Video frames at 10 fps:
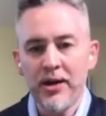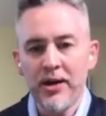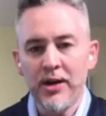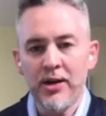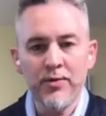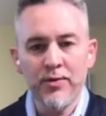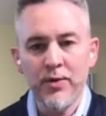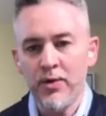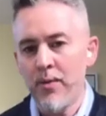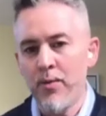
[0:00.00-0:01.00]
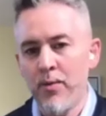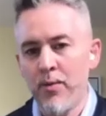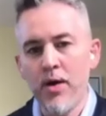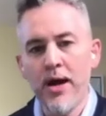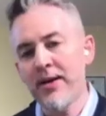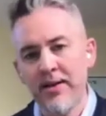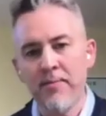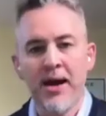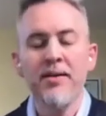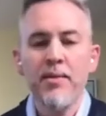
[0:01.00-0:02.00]
we sit down, we interview them, we'll
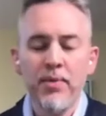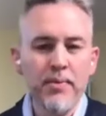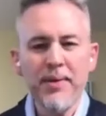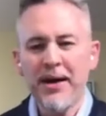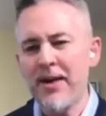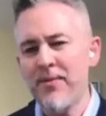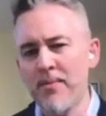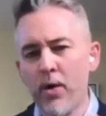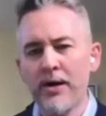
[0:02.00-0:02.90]
have like a live band,